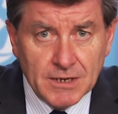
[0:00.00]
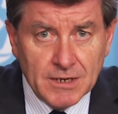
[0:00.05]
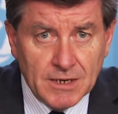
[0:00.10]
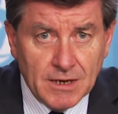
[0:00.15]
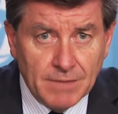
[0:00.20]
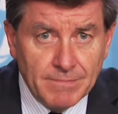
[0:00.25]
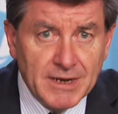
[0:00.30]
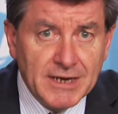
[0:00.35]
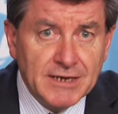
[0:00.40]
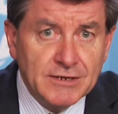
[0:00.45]

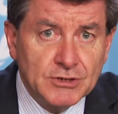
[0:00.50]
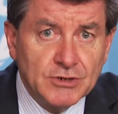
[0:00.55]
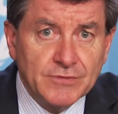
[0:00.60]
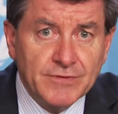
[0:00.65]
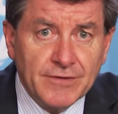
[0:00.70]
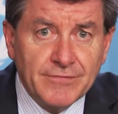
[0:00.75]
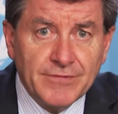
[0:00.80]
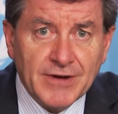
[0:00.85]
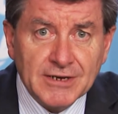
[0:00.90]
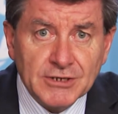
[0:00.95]
a means of
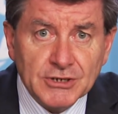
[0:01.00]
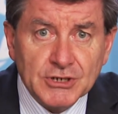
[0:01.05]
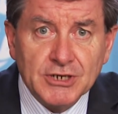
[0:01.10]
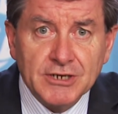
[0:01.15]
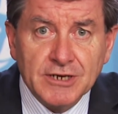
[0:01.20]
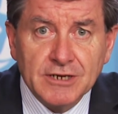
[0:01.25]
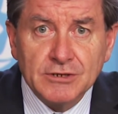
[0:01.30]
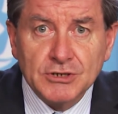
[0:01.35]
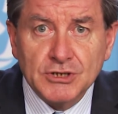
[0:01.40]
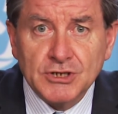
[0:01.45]

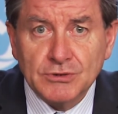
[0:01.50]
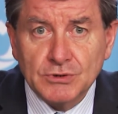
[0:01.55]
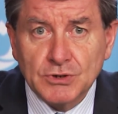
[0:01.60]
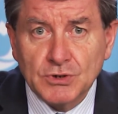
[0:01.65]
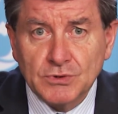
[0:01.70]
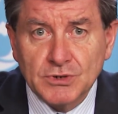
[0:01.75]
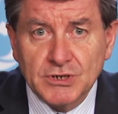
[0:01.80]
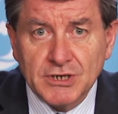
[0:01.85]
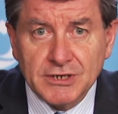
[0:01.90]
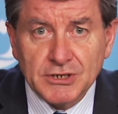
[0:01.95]
advancing its
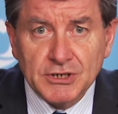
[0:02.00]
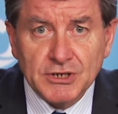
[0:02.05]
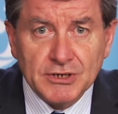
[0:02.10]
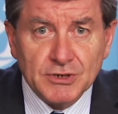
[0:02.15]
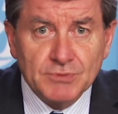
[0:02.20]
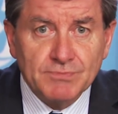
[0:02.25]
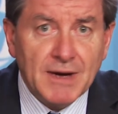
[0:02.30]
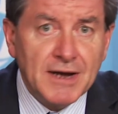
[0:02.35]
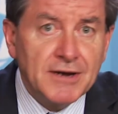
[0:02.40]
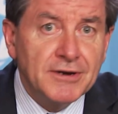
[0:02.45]
social
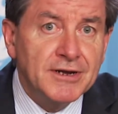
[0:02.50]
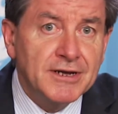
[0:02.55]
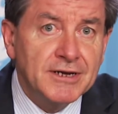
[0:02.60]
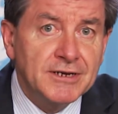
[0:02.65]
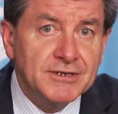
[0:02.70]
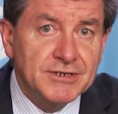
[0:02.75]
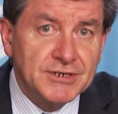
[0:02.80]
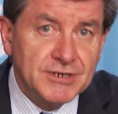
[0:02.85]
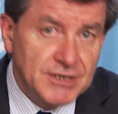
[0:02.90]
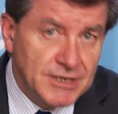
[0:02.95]
justice
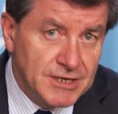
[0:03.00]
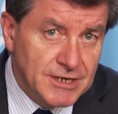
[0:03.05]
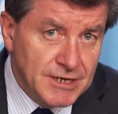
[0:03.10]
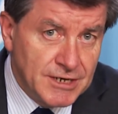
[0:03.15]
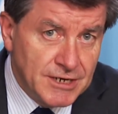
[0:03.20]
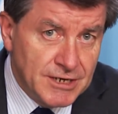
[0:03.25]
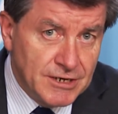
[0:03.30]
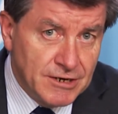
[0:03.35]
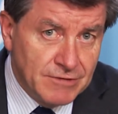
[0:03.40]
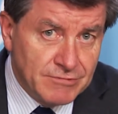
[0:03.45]
mandate,
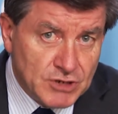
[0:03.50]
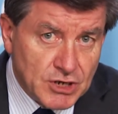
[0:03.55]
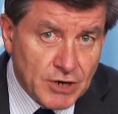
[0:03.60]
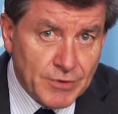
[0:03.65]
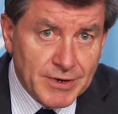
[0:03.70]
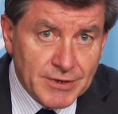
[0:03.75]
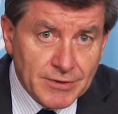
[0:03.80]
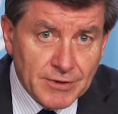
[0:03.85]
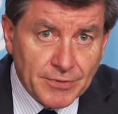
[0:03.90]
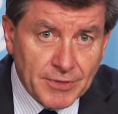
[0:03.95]
of
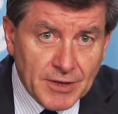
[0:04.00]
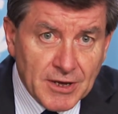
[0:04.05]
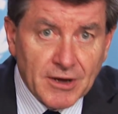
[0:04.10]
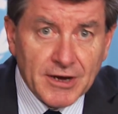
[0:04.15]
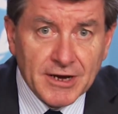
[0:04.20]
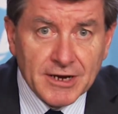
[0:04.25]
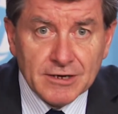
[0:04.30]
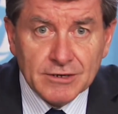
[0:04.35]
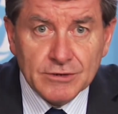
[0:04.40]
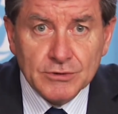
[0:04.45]
showing that the
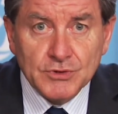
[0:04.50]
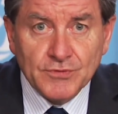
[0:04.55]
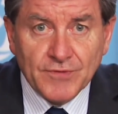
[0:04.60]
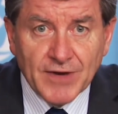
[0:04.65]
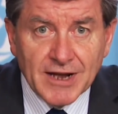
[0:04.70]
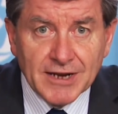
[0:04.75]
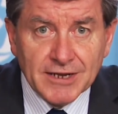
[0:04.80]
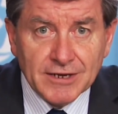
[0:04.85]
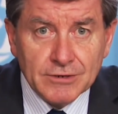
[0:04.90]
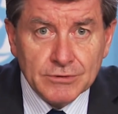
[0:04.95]
ILO's
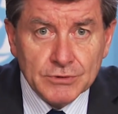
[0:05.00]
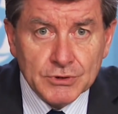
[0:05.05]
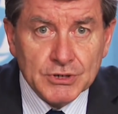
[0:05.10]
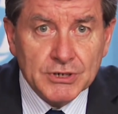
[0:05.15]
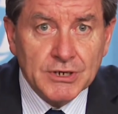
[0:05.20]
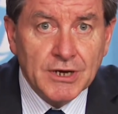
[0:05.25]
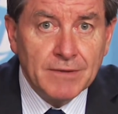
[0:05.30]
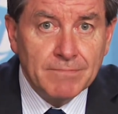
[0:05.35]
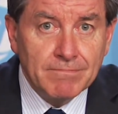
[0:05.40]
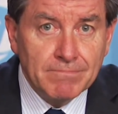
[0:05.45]

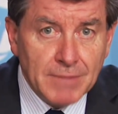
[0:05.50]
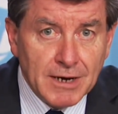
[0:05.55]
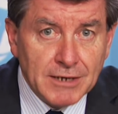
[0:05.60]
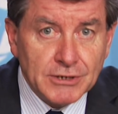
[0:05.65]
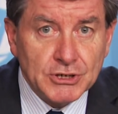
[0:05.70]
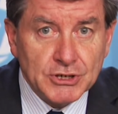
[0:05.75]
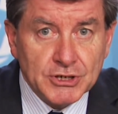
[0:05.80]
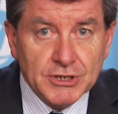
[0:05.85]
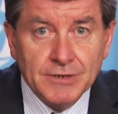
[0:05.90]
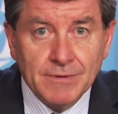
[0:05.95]
values
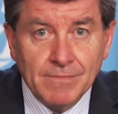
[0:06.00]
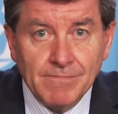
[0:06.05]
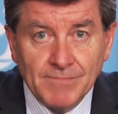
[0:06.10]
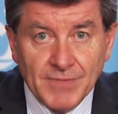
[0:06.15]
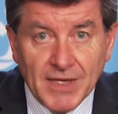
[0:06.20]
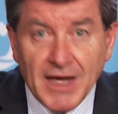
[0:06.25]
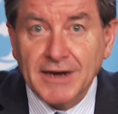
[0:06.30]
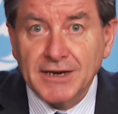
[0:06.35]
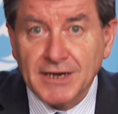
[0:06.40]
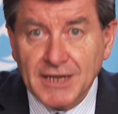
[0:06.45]
must
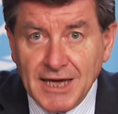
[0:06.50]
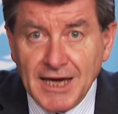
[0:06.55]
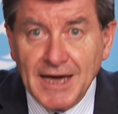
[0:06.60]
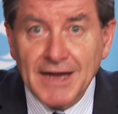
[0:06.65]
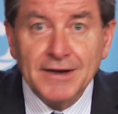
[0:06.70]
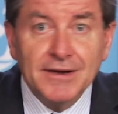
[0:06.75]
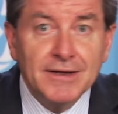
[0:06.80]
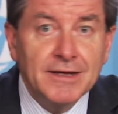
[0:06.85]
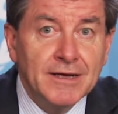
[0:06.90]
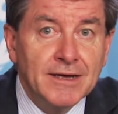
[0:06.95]
and
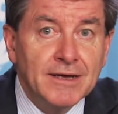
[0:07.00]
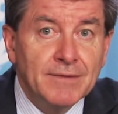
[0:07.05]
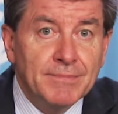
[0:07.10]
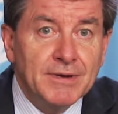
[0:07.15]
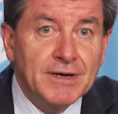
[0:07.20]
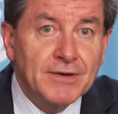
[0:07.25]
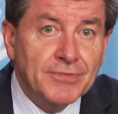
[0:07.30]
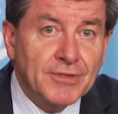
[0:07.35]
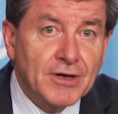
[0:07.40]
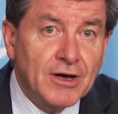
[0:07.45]
can
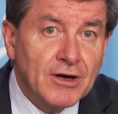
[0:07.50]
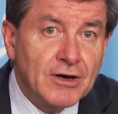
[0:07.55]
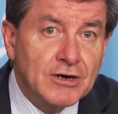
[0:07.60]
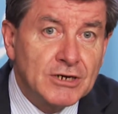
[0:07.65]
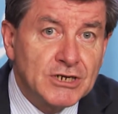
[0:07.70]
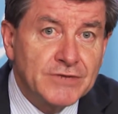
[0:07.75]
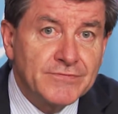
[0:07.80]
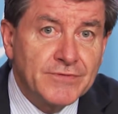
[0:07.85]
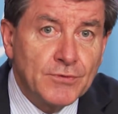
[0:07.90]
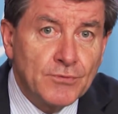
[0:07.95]
be at the
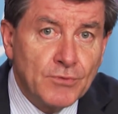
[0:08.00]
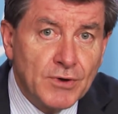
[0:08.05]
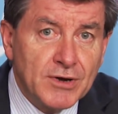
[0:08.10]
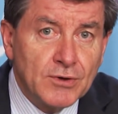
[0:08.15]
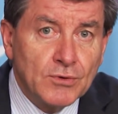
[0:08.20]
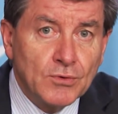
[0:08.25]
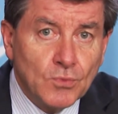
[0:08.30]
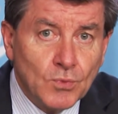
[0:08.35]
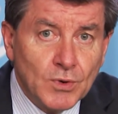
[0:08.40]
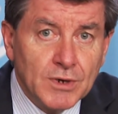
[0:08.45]
heart of a
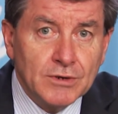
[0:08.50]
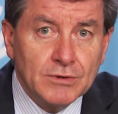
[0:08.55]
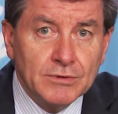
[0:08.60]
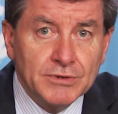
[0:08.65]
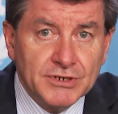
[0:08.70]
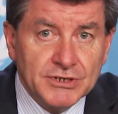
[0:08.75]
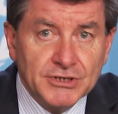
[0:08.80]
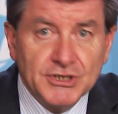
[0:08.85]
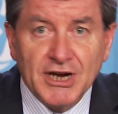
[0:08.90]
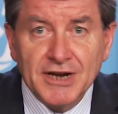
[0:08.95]

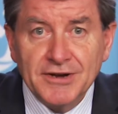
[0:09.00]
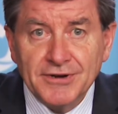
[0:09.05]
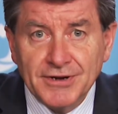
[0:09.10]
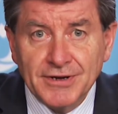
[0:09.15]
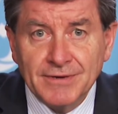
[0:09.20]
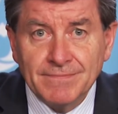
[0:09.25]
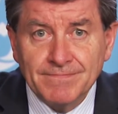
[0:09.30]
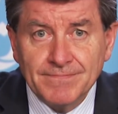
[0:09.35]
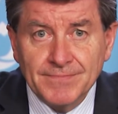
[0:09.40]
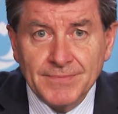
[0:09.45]
real-world agenda.